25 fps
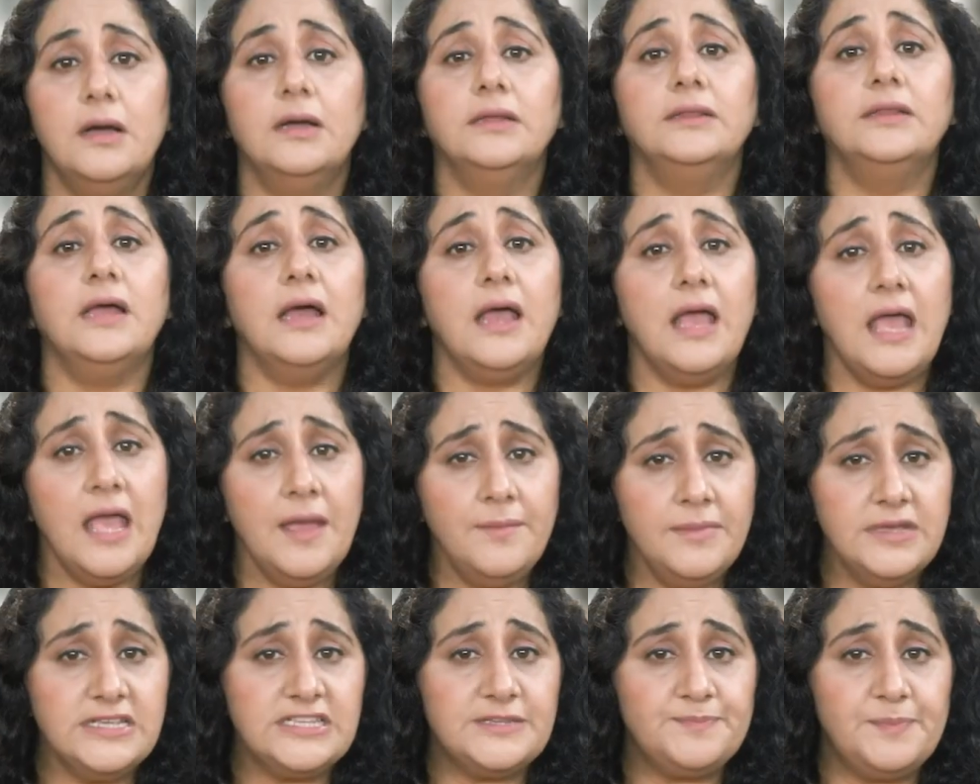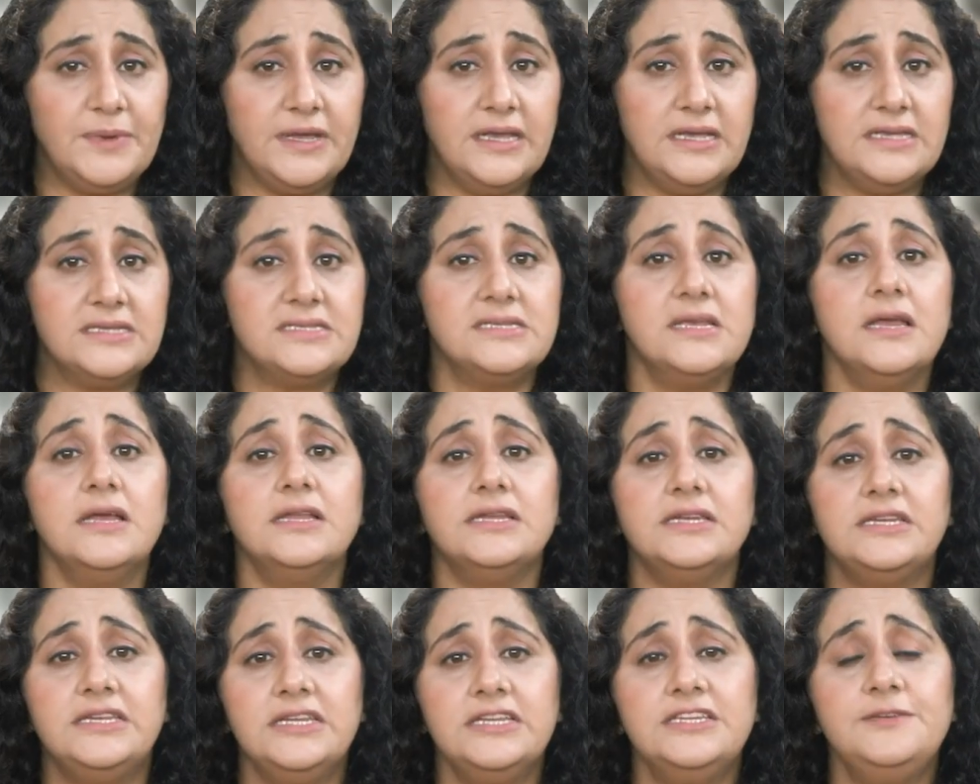The MSPs
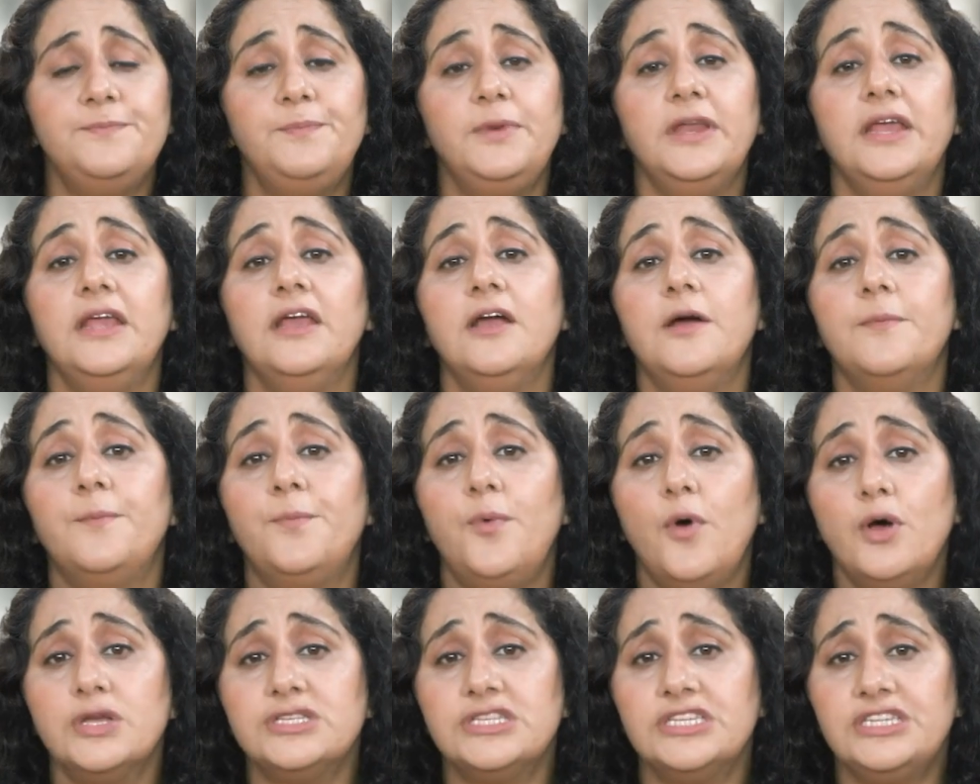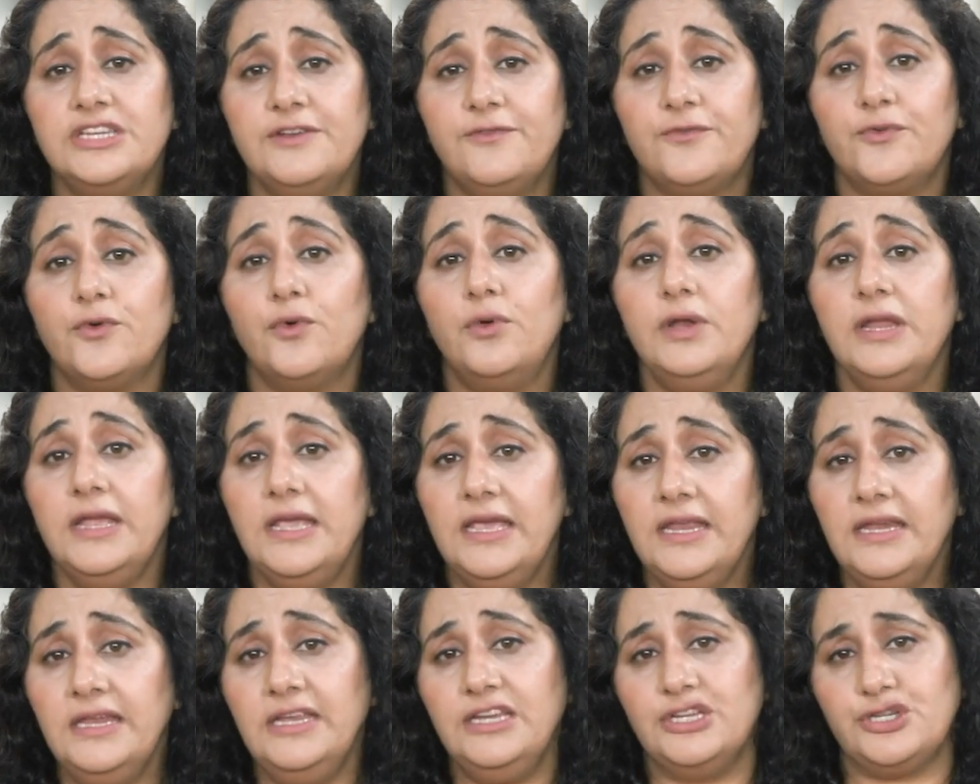did play a positive role
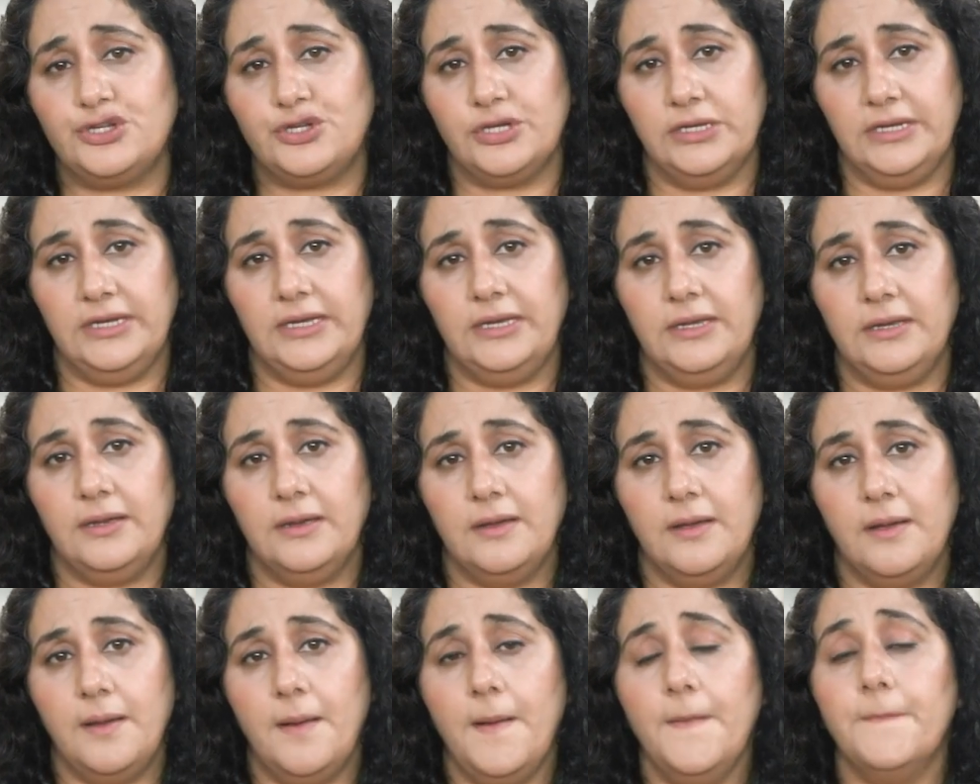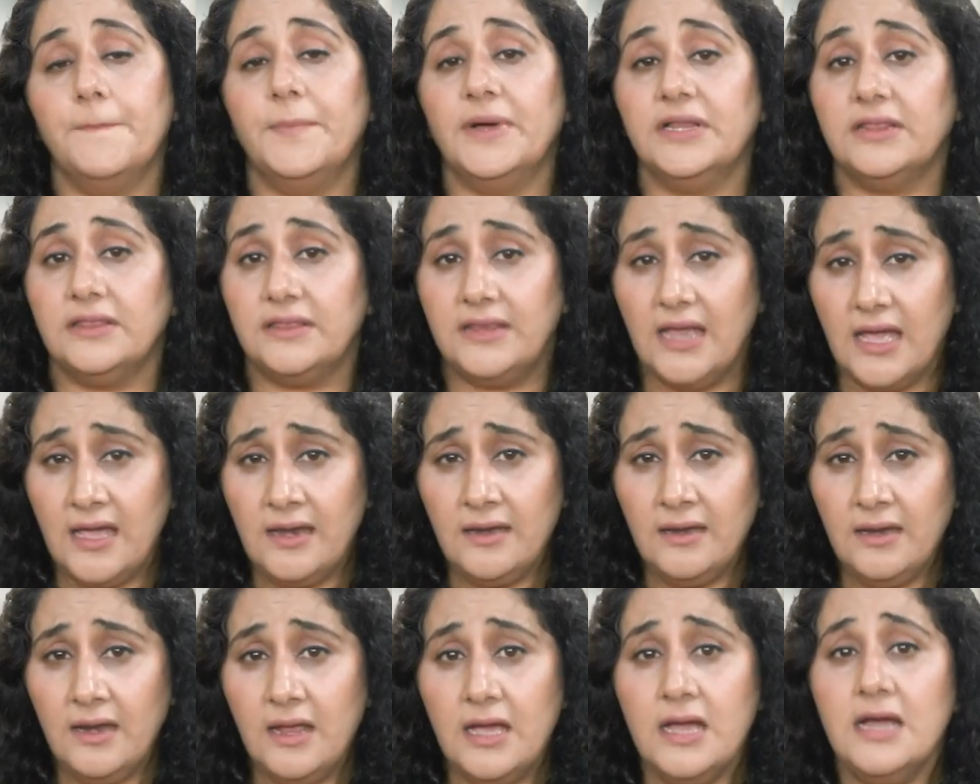initially, but then
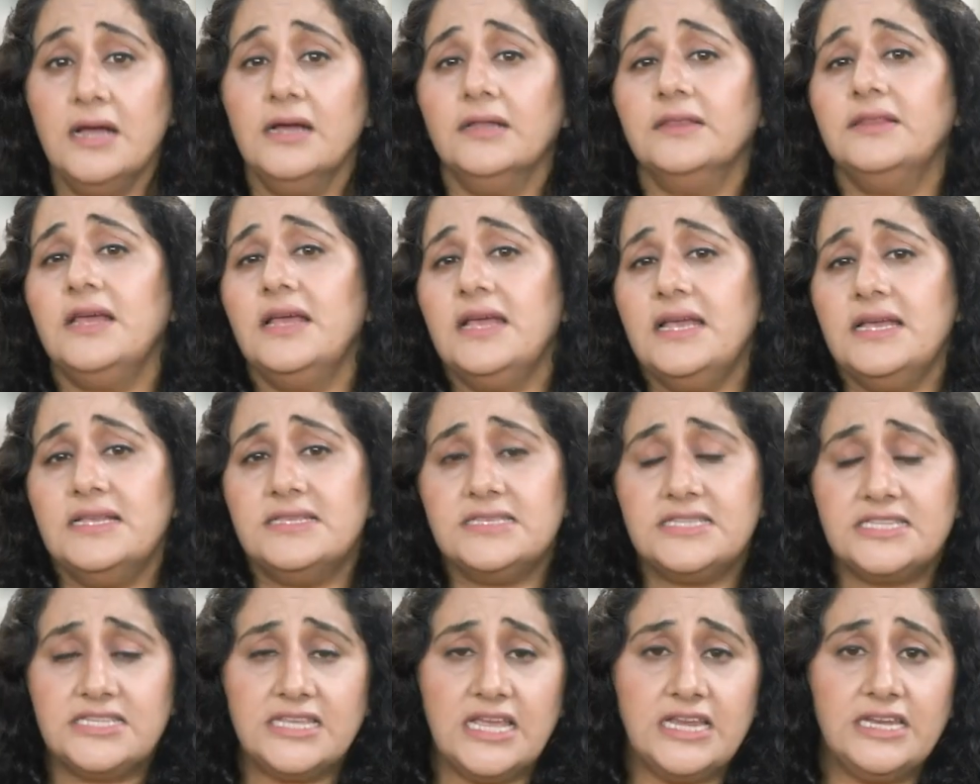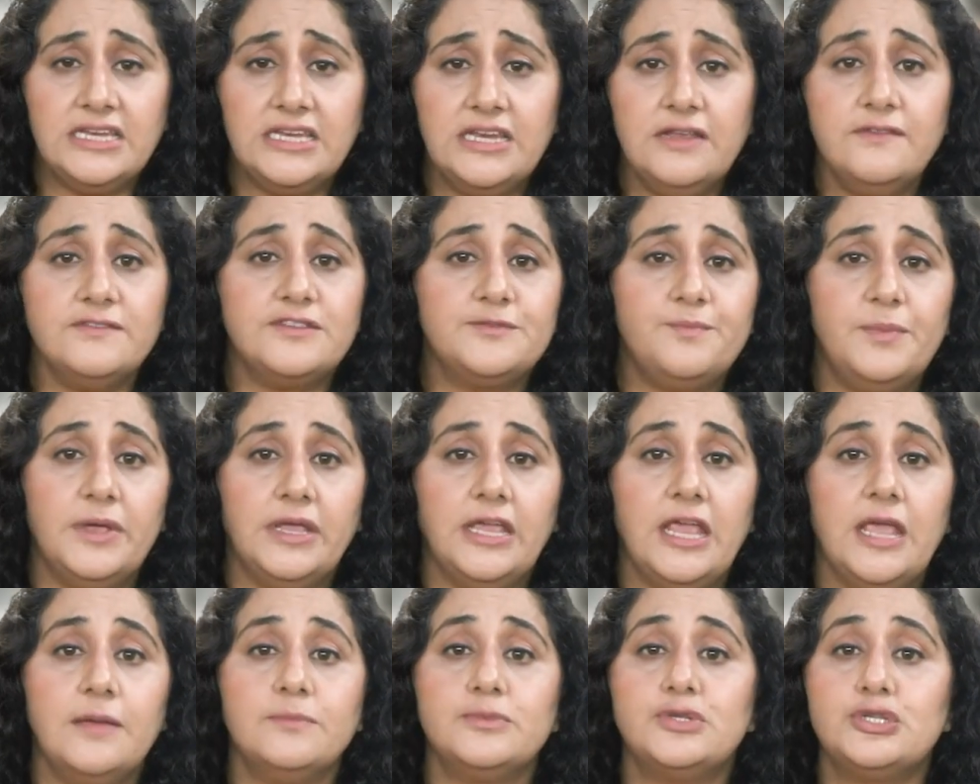the incentives
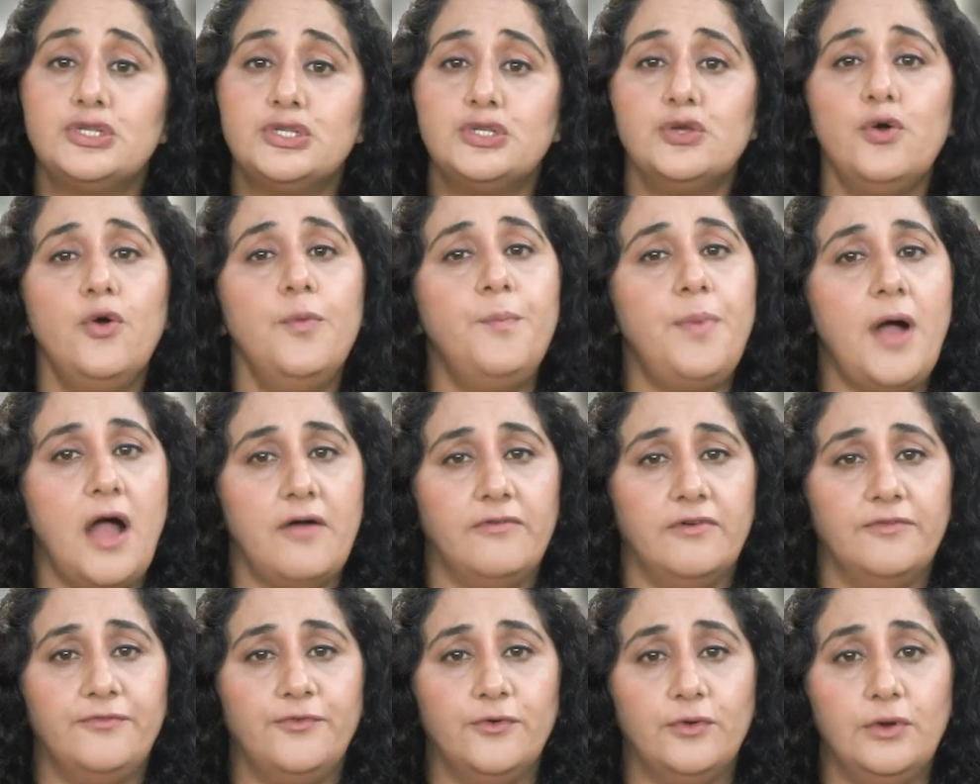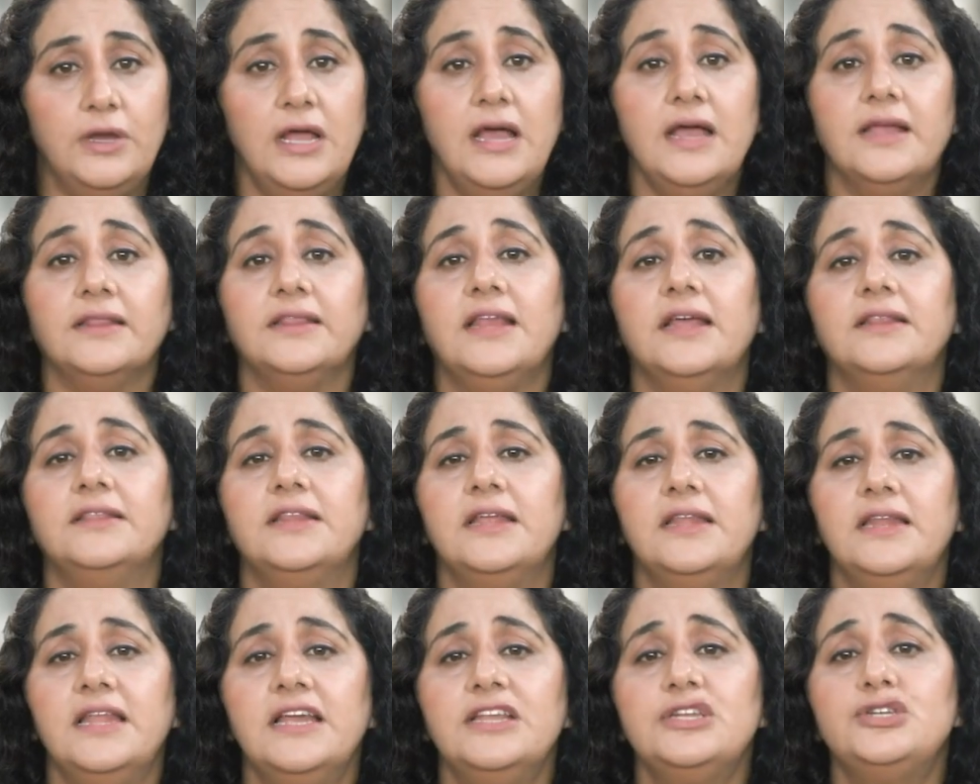became so powerful that
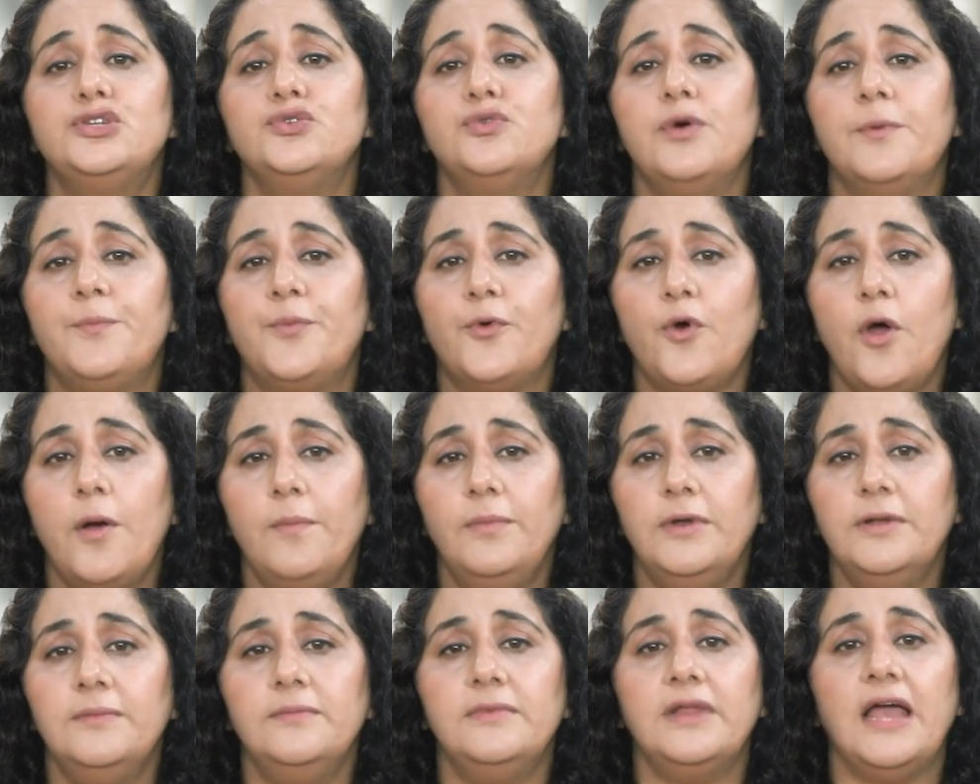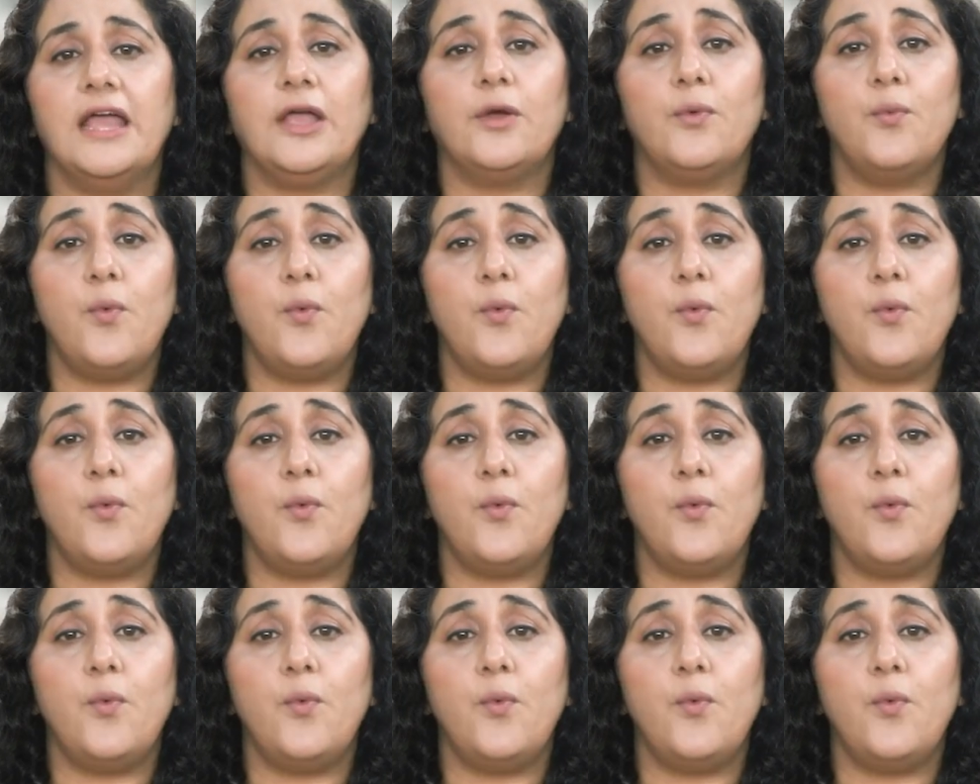they led to a problem like